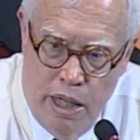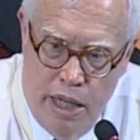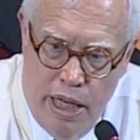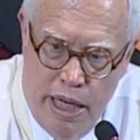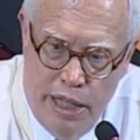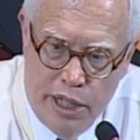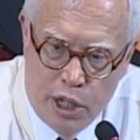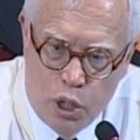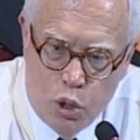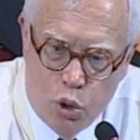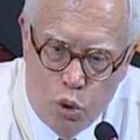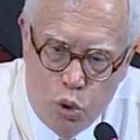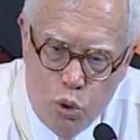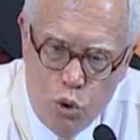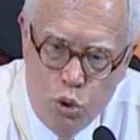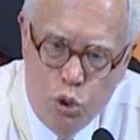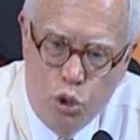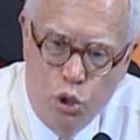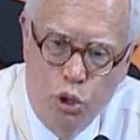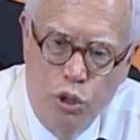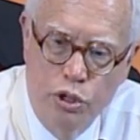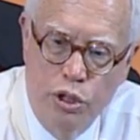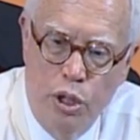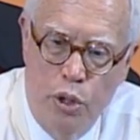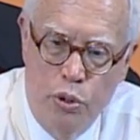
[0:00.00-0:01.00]
And a
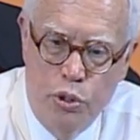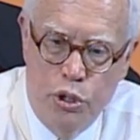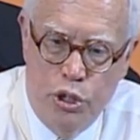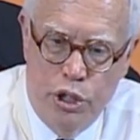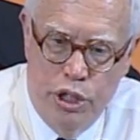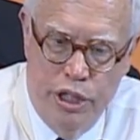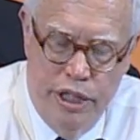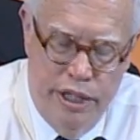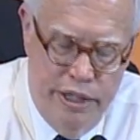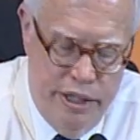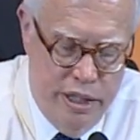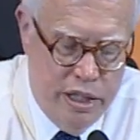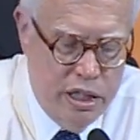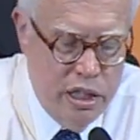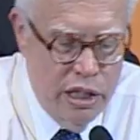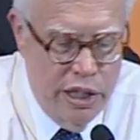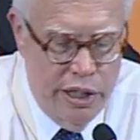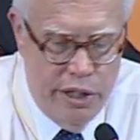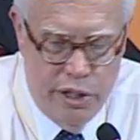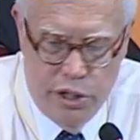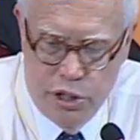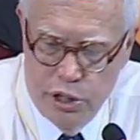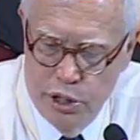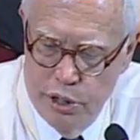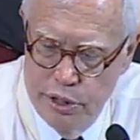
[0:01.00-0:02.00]
crucial notion in this
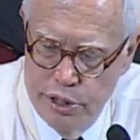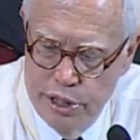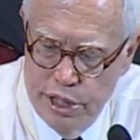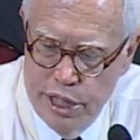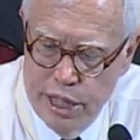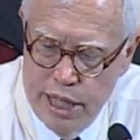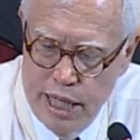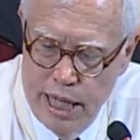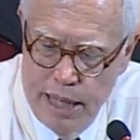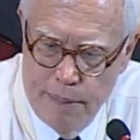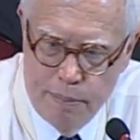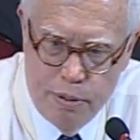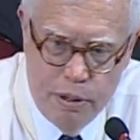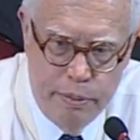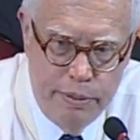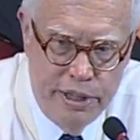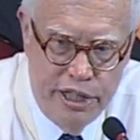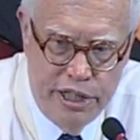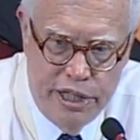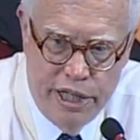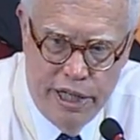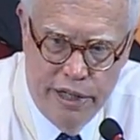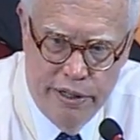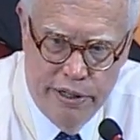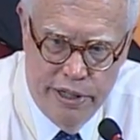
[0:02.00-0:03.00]
literature is the
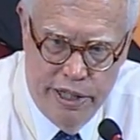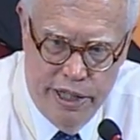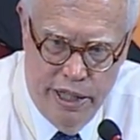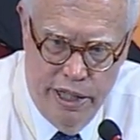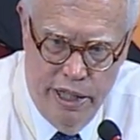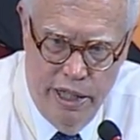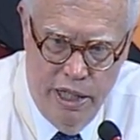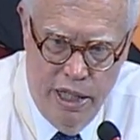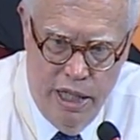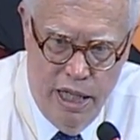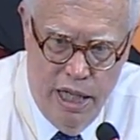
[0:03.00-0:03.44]
complementarity,